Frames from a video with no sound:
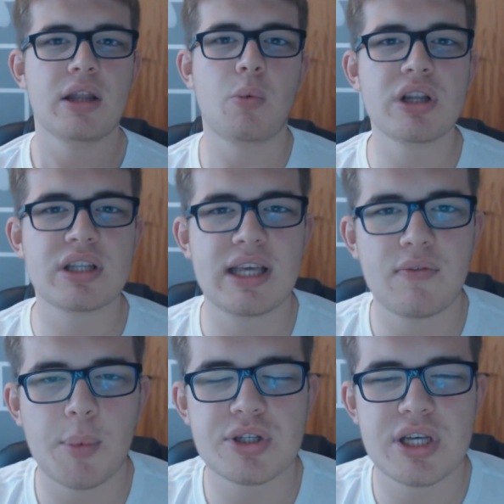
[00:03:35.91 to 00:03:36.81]
They want to
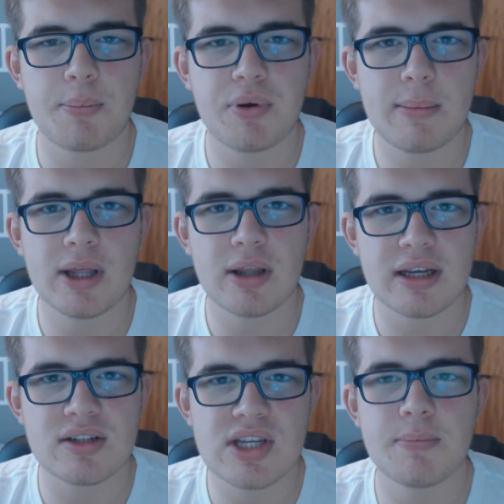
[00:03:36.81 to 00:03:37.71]
give him out to a Premier
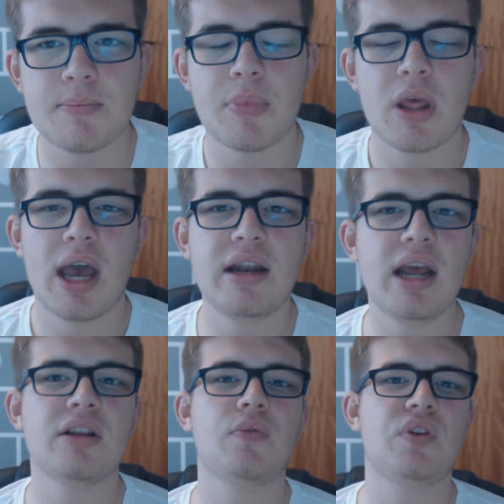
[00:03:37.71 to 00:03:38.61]
League team.
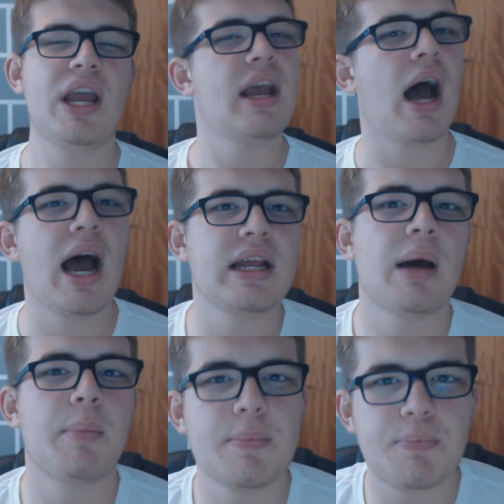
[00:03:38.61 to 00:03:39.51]
At the end of the day, aye,
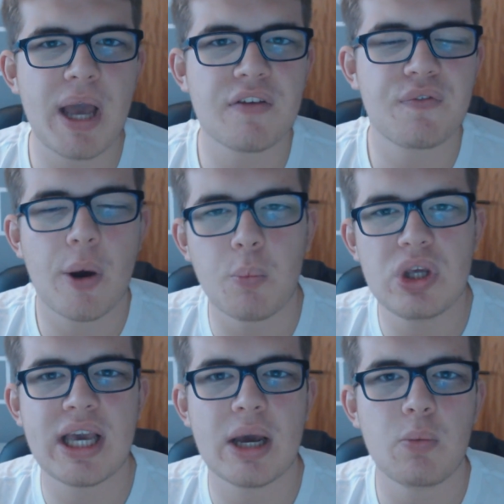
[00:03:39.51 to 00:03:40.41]
that might benefit
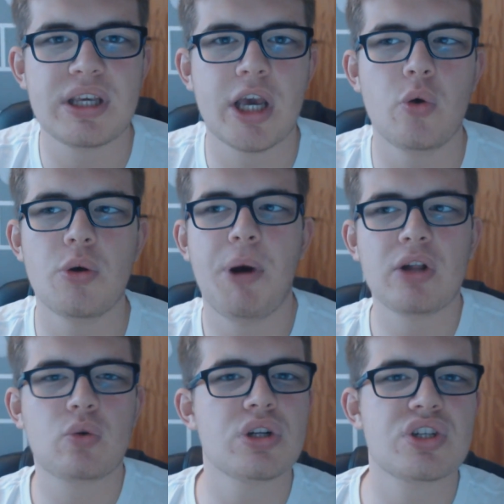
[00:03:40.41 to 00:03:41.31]
him week in, week out,
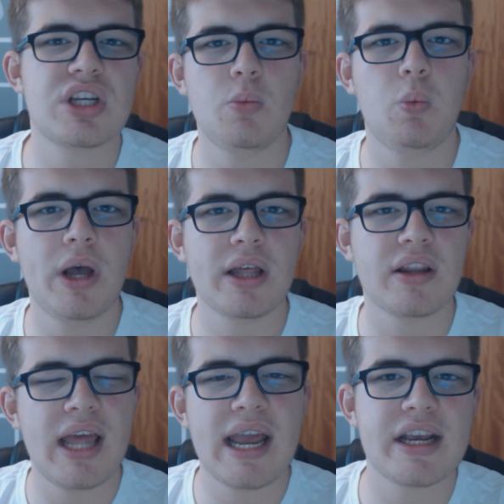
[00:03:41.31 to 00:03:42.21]
but I don't see where
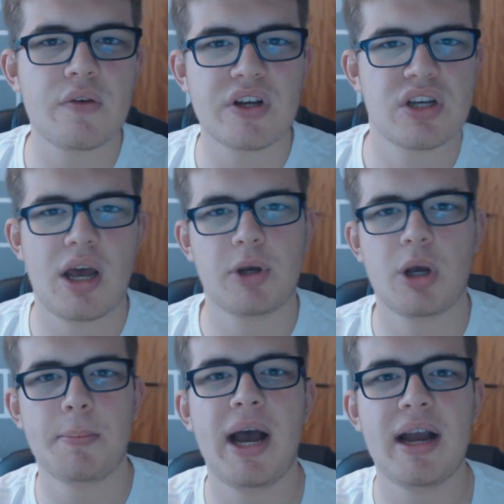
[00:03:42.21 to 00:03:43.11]
the negative is of
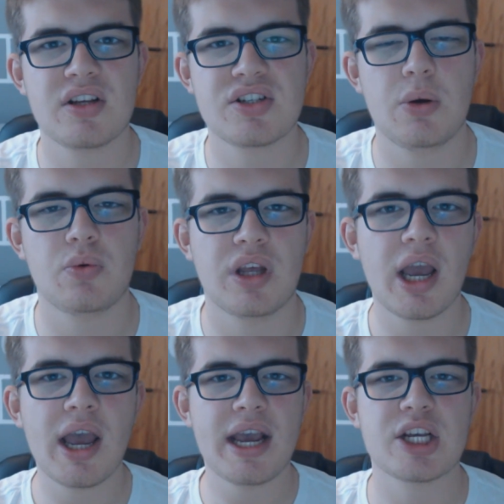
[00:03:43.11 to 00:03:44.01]
him coming back to
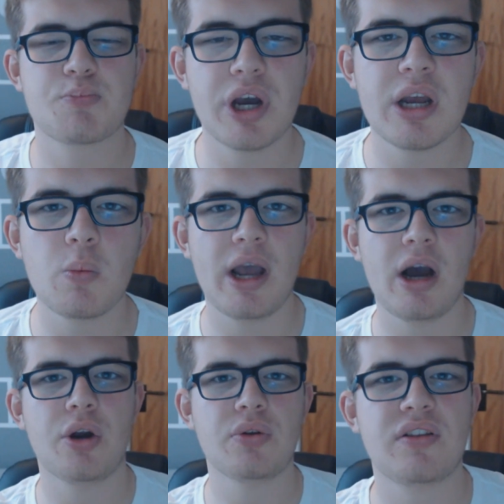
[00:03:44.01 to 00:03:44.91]
Celtic. He's playing
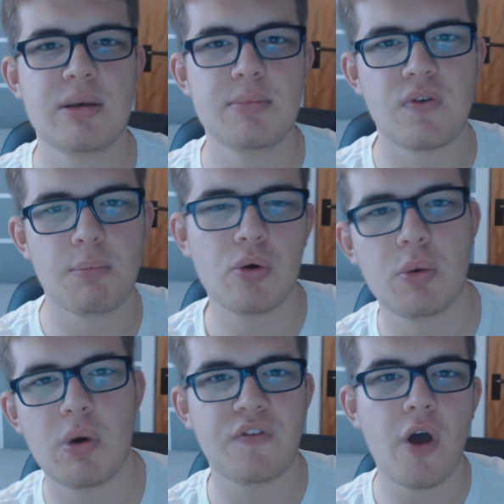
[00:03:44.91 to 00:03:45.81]
well around a team he's
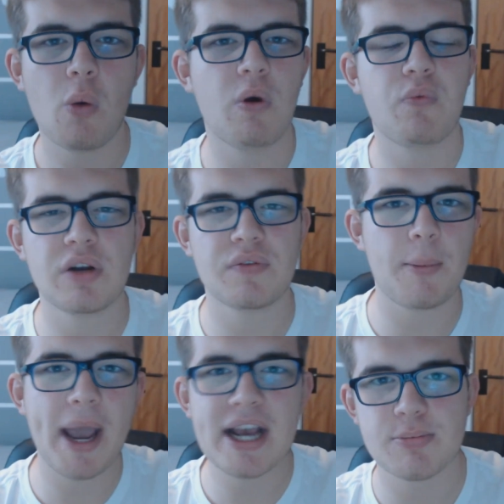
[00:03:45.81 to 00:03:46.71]
familiar with, with one
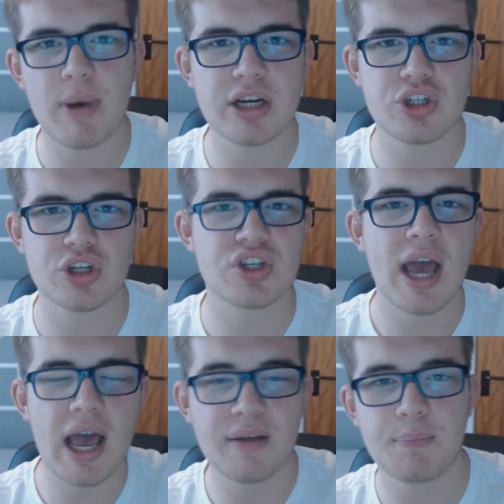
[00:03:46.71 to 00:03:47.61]
of the best
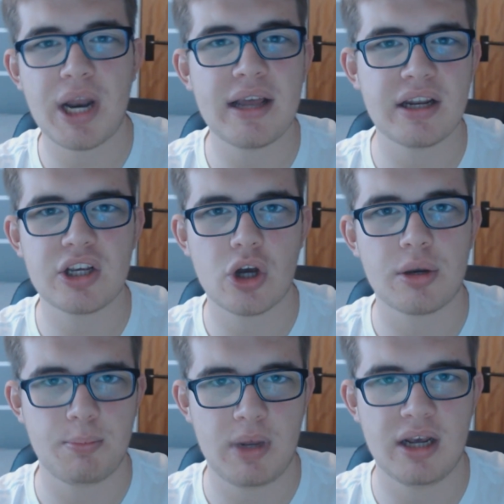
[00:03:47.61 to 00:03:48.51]
managers in Britain at the
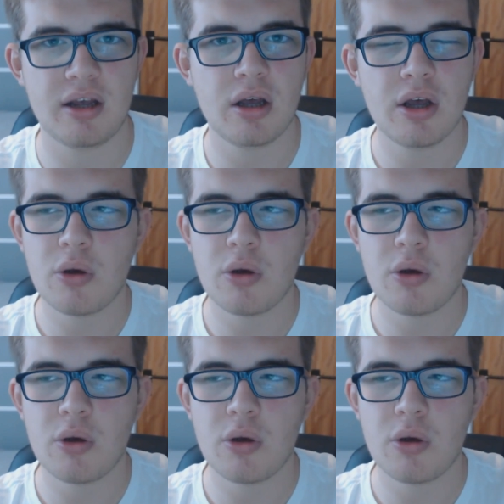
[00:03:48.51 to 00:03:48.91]
current minute